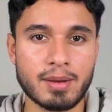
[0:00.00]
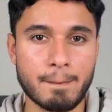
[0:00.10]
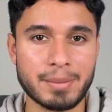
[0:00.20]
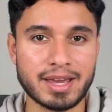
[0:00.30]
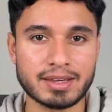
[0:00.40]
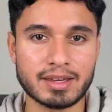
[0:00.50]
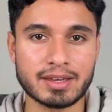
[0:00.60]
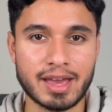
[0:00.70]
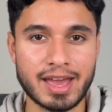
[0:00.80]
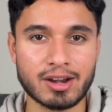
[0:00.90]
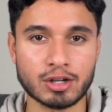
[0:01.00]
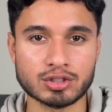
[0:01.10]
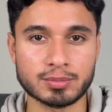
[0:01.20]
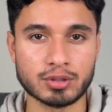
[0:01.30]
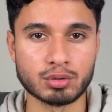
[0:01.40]
banking, and
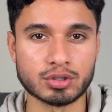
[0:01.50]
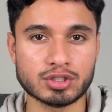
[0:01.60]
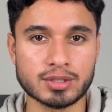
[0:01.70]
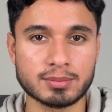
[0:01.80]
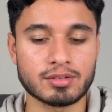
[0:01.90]
entrepreneurship.